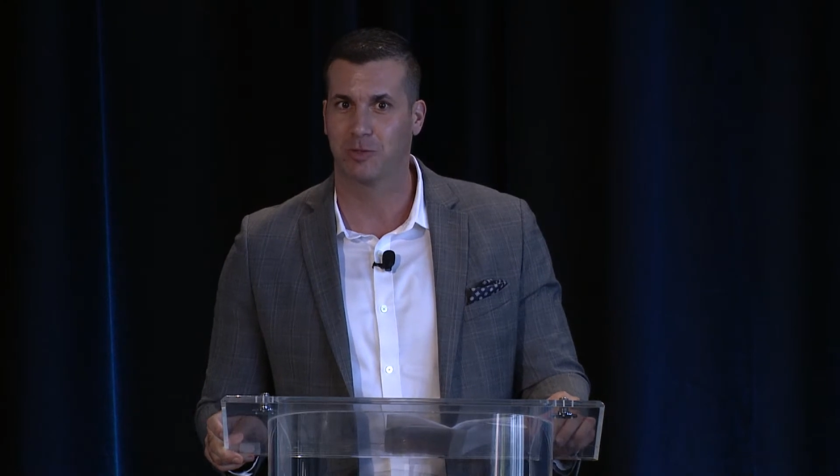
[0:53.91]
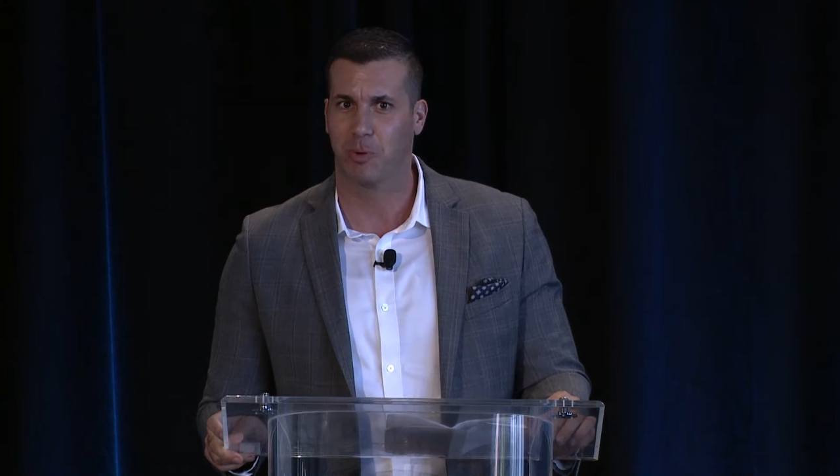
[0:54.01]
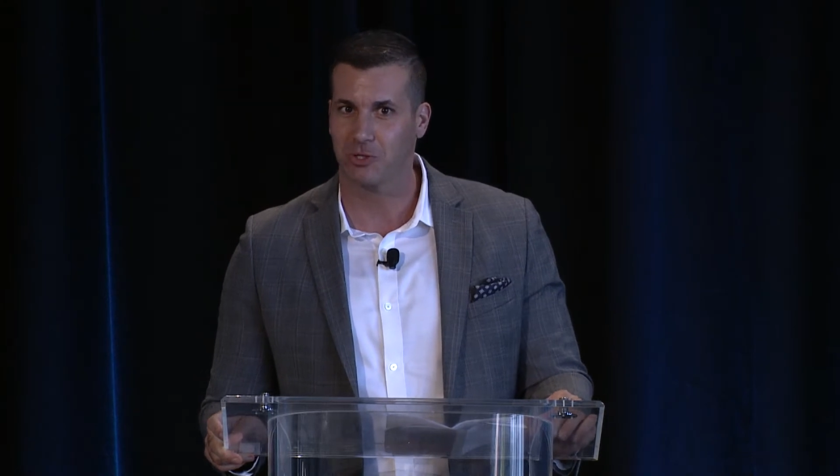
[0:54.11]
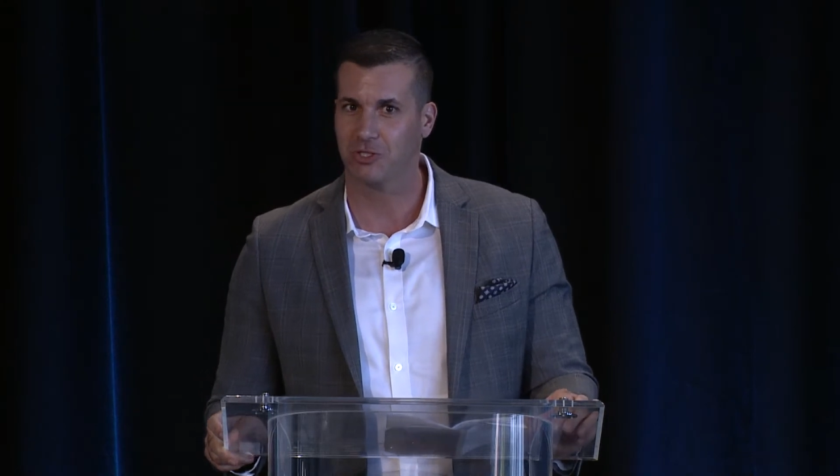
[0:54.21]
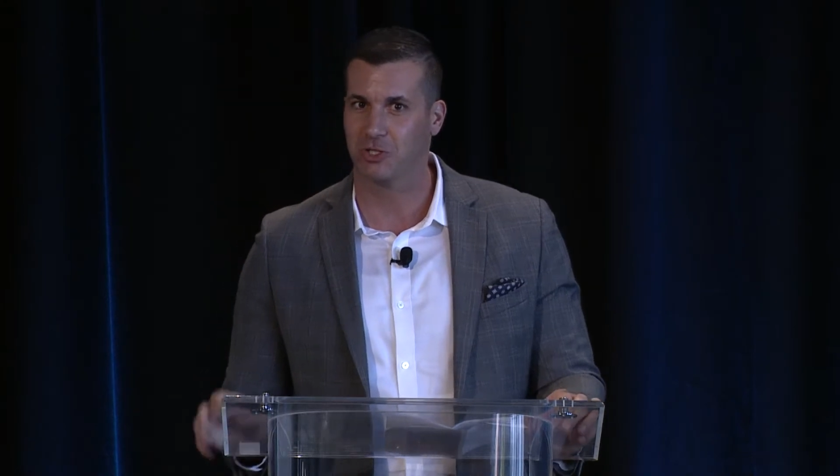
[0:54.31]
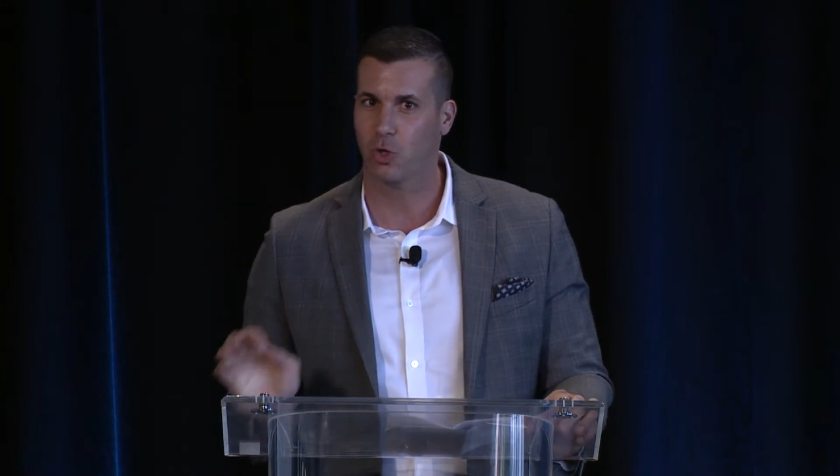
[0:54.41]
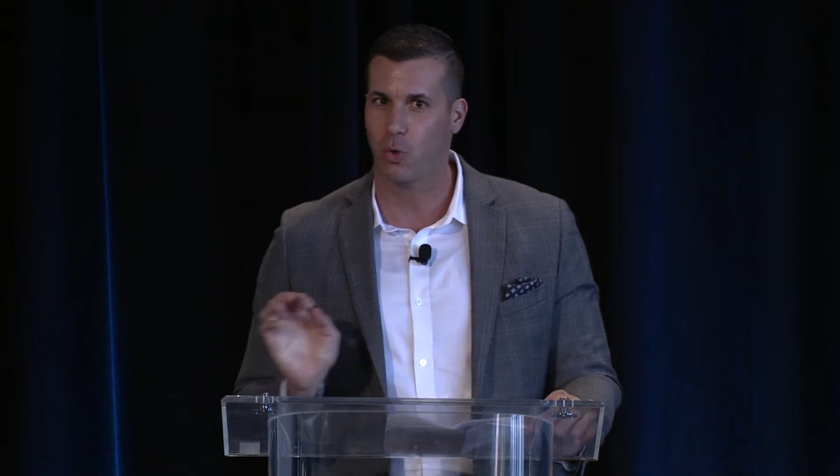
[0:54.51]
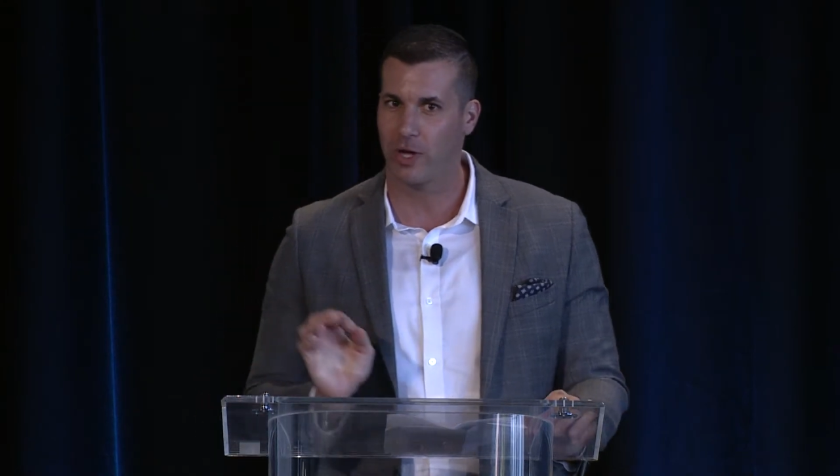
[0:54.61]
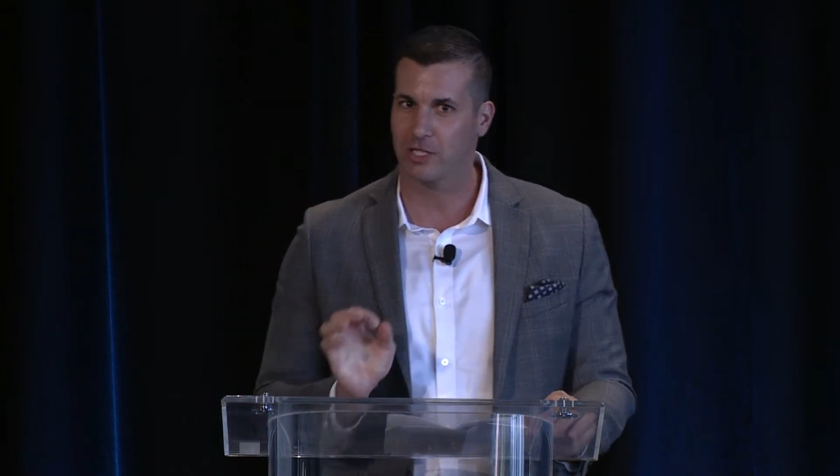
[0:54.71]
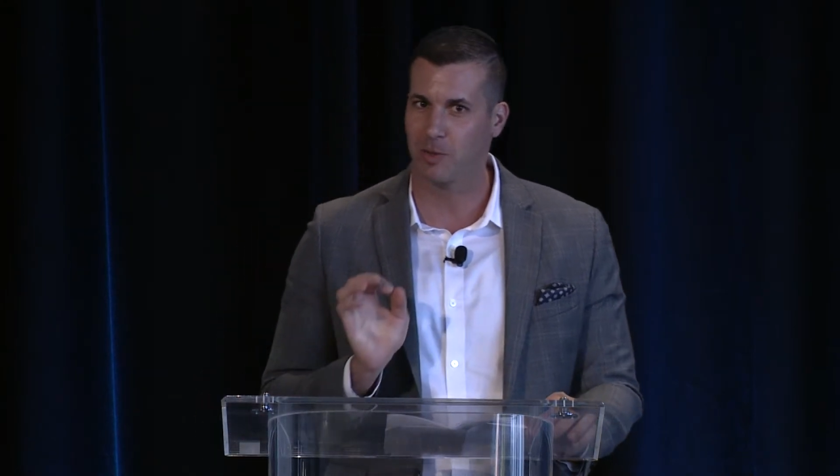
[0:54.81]
person's
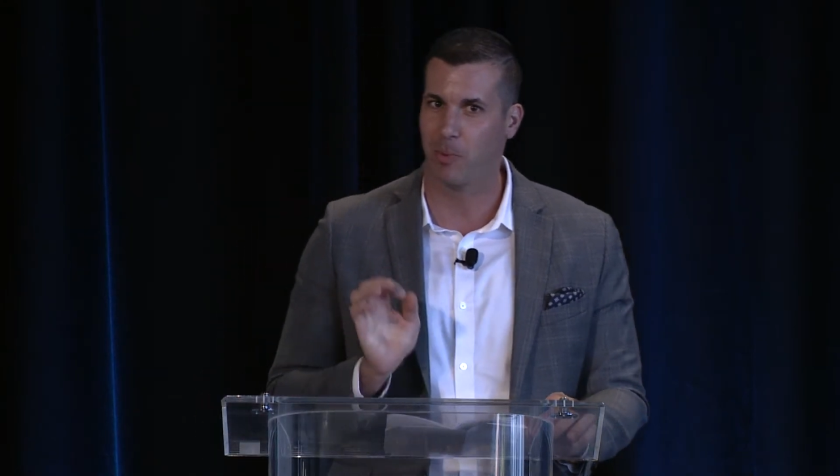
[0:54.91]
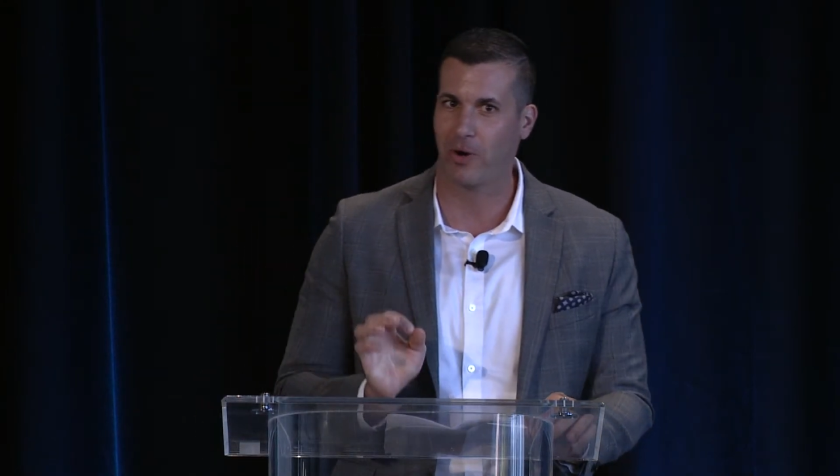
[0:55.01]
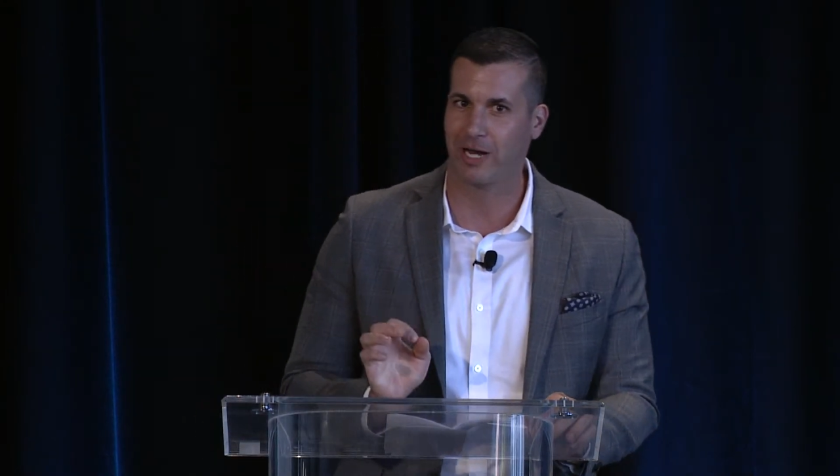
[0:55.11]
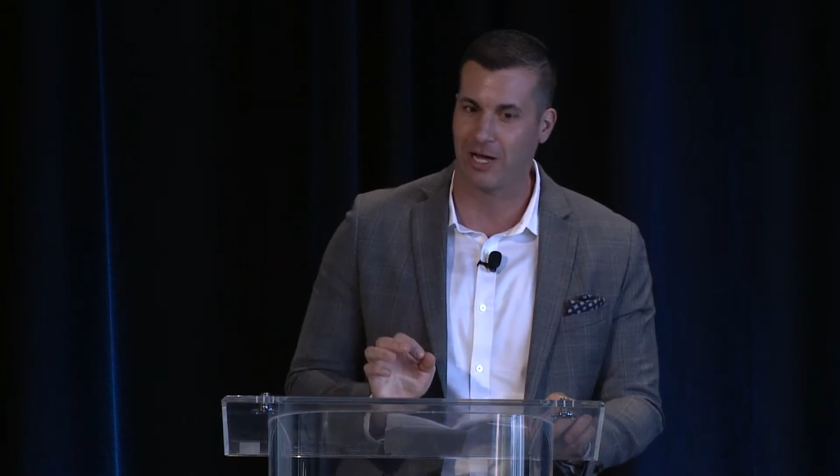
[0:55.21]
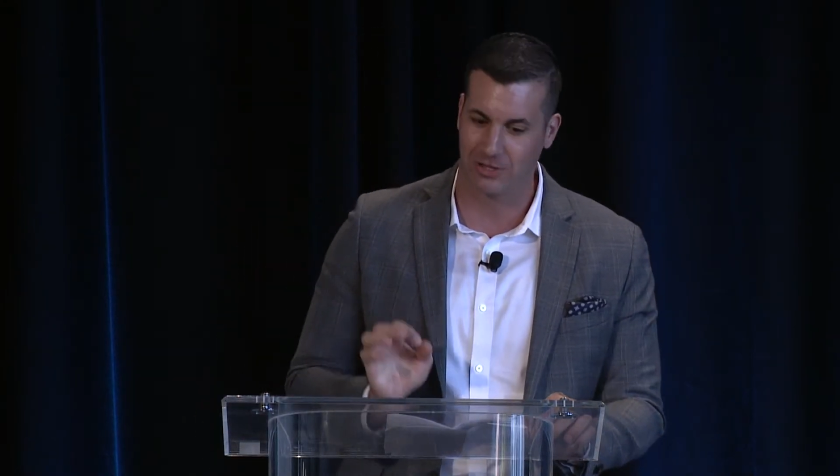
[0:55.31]
quick to point out